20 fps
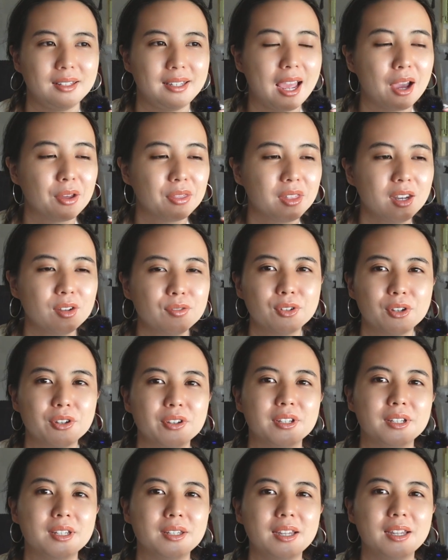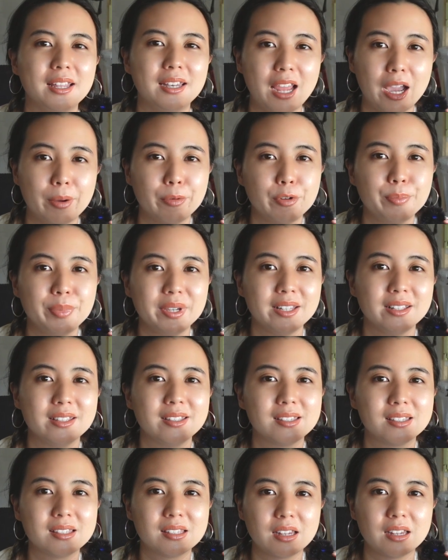Now that I've gotten enamel
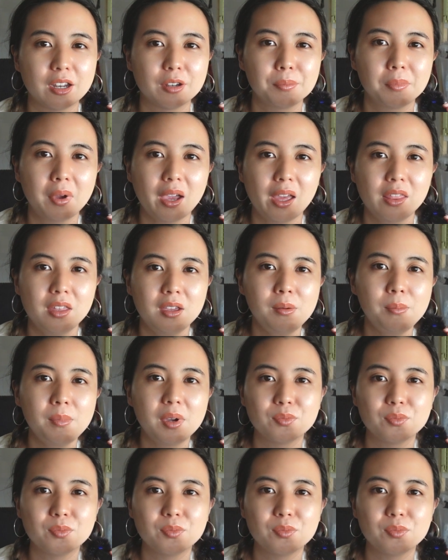pins done by them,